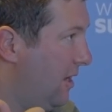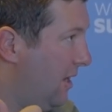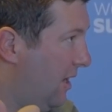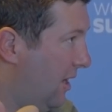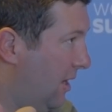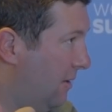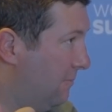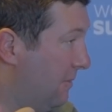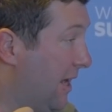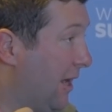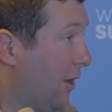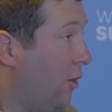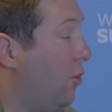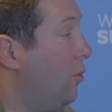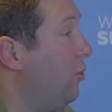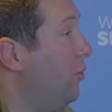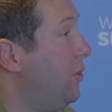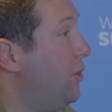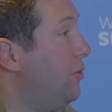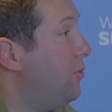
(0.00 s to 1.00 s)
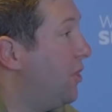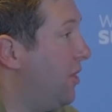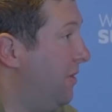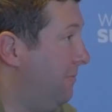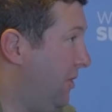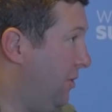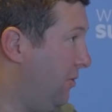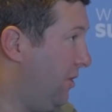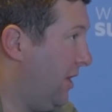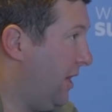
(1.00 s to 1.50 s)
um, a whole new
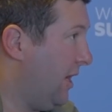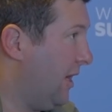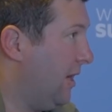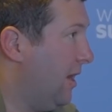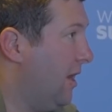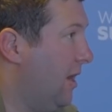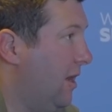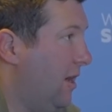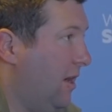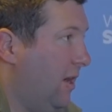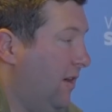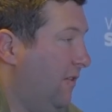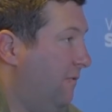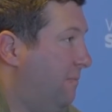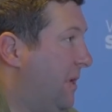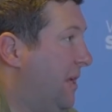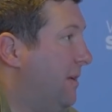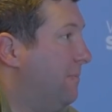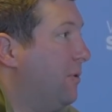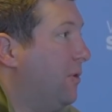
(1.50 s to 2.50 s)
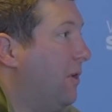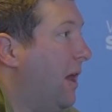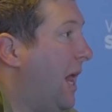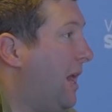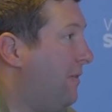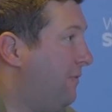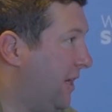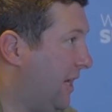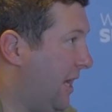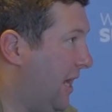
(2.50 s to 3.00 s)
community of people
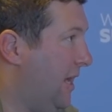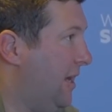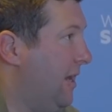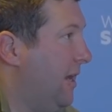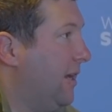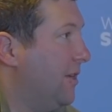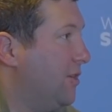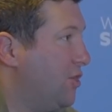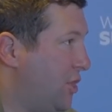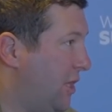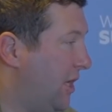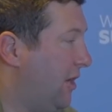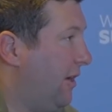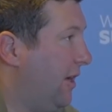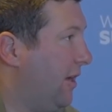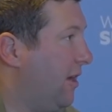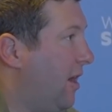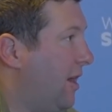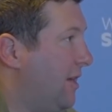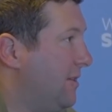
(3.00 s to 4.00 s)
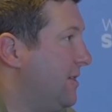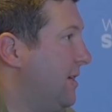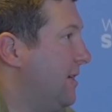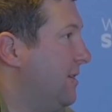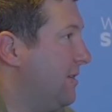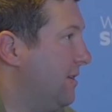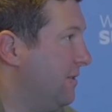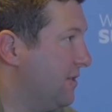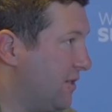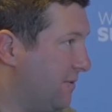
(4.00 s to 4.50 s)
advocating and sharing
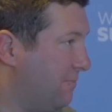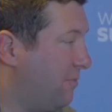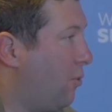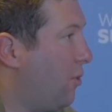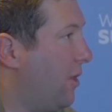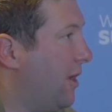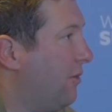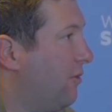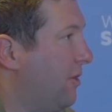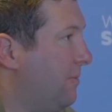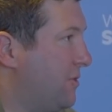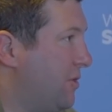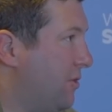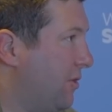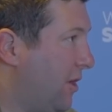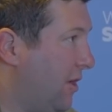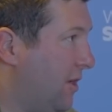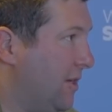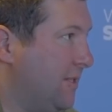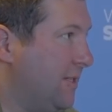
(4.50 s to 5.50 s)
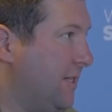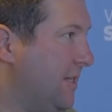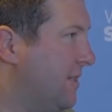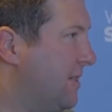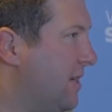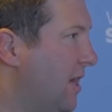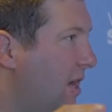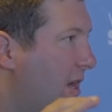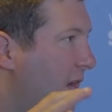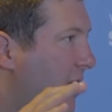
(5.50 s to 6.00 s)
content and supporting cryptocurrencies